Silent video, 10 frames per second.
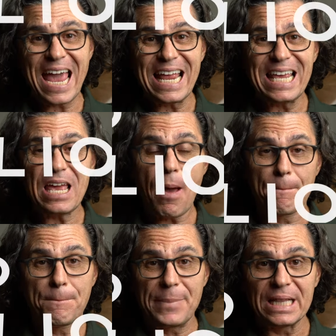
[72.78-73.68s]
$80
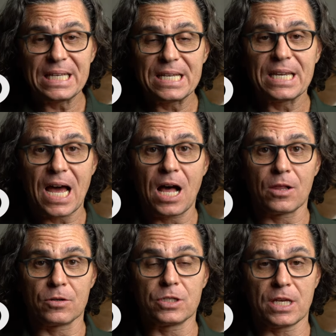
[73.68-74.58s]
billion
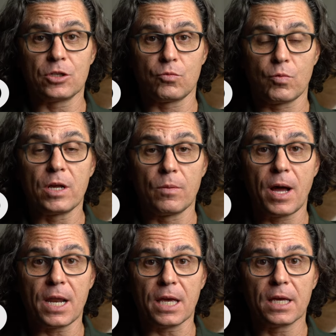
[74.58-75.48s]
is real
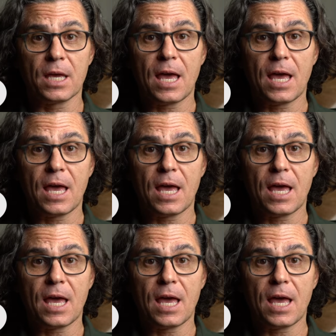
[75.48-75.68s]
money.